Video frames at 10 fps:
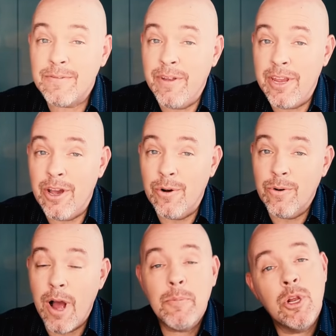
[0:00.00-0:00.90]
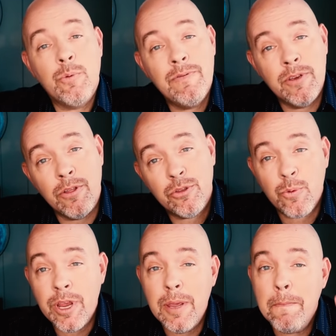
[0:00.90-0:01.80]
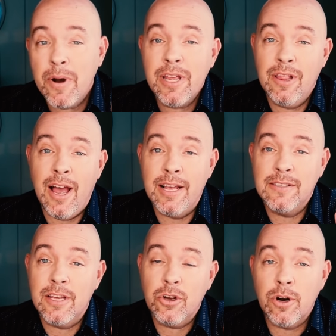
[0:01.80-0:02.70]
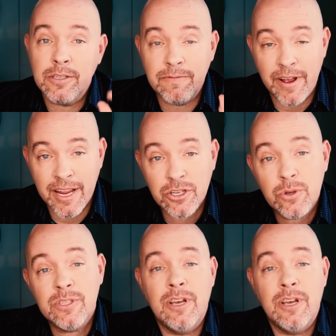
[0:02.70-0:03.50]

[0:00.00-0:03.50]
this video, I'm going to reveal three money lies that cause financial